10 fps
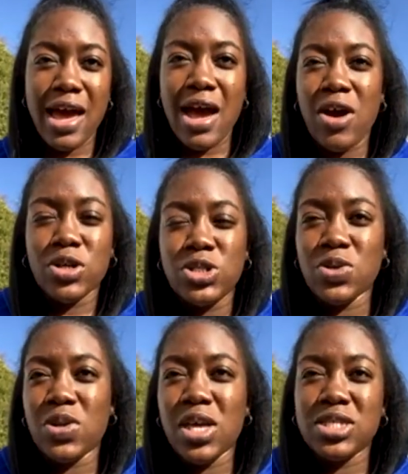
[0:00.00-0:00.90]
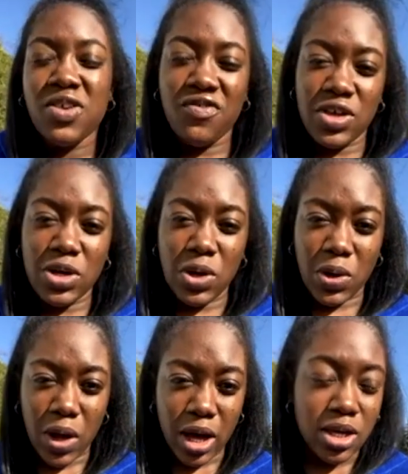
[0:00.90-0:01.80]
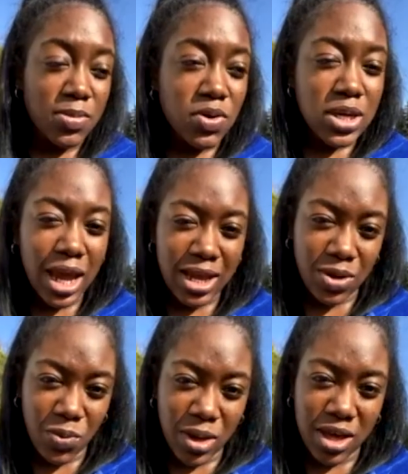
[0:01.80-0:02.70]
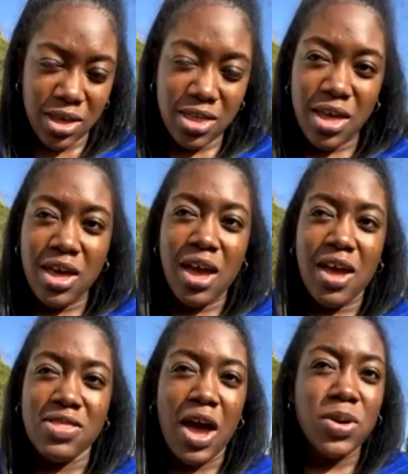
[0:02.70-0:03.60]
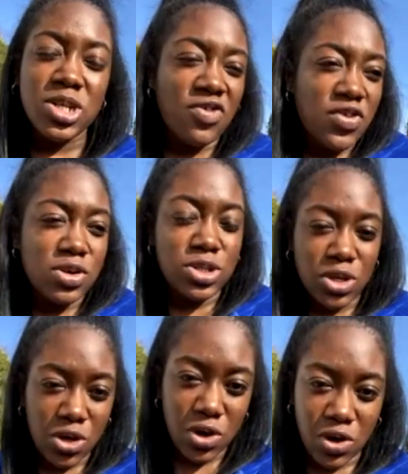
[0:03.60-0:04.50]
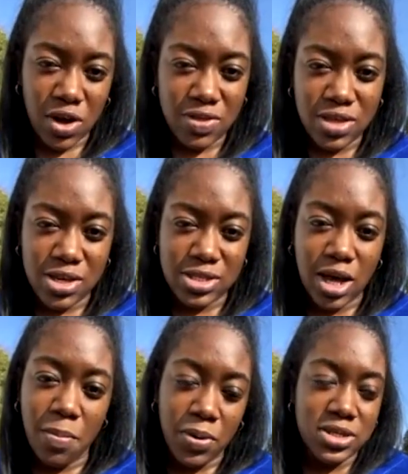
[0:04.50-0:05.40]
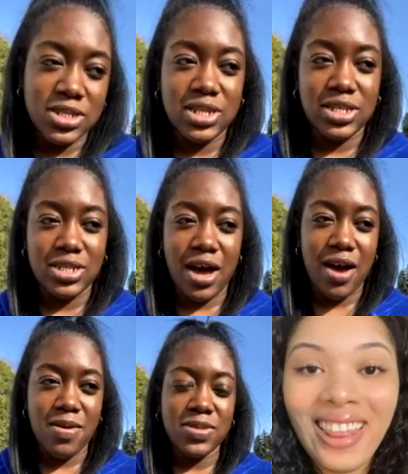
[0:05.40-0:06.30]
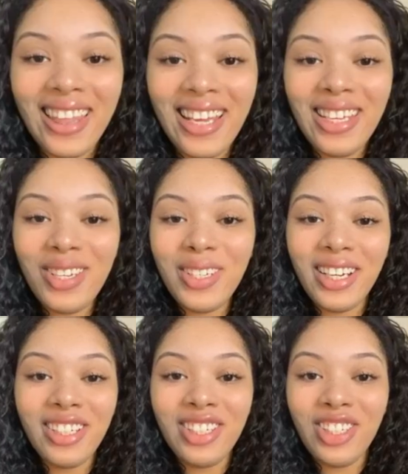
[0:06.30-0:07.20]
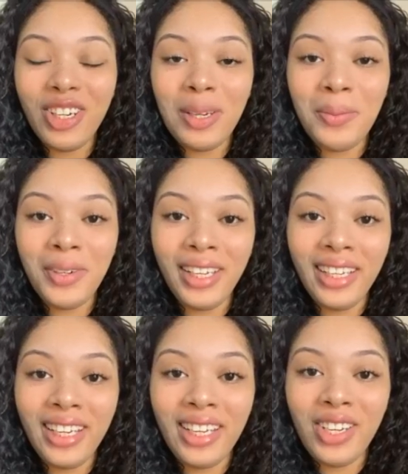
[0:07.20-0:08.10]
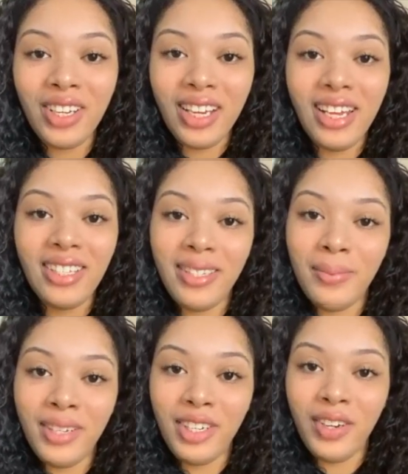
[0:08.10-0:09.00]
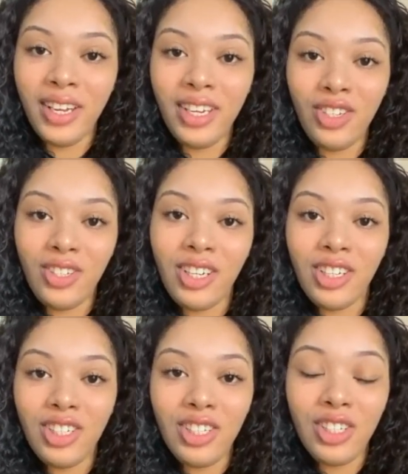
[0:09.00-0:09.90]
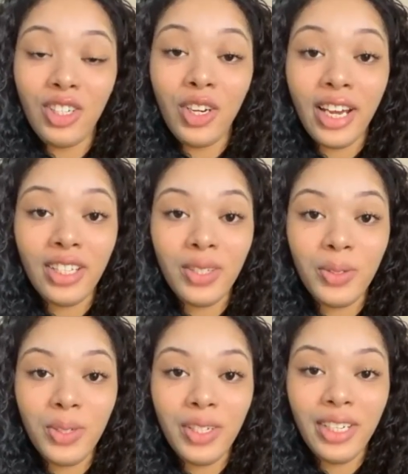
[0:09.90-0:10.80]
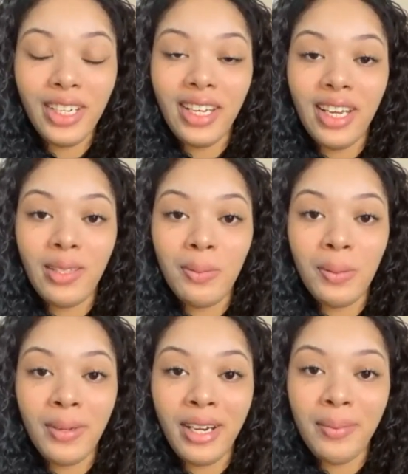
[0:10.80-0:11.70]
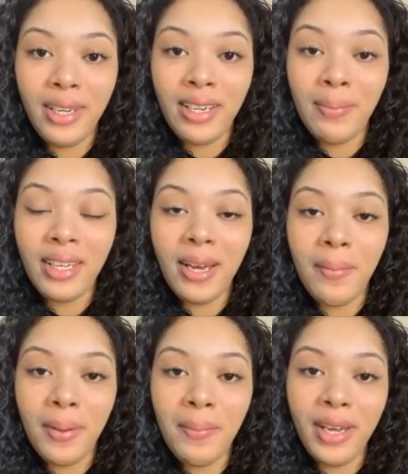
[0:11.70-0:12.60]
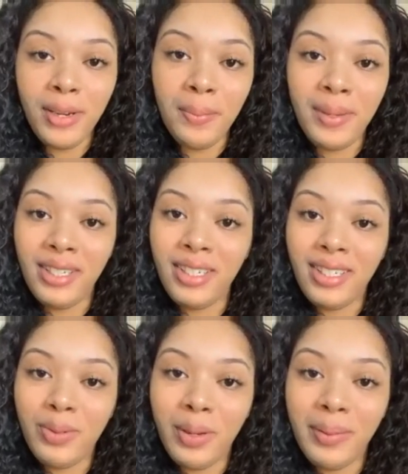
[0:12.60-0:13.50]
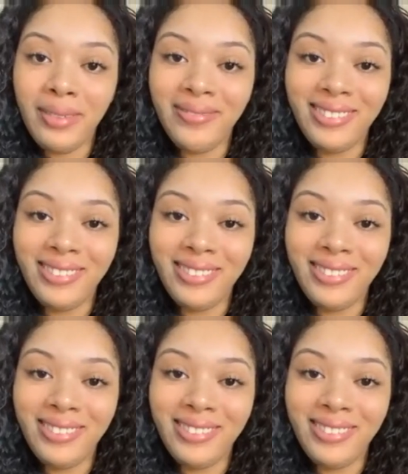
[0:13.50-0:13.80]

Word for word: her students feel uh, communicated with, and that we just feel secure in these unprecedented times. Thank you, Doctor Sherry Pirelli. Your class has been a great introduction to grad school, and it has prepared me to become a better businesswoman.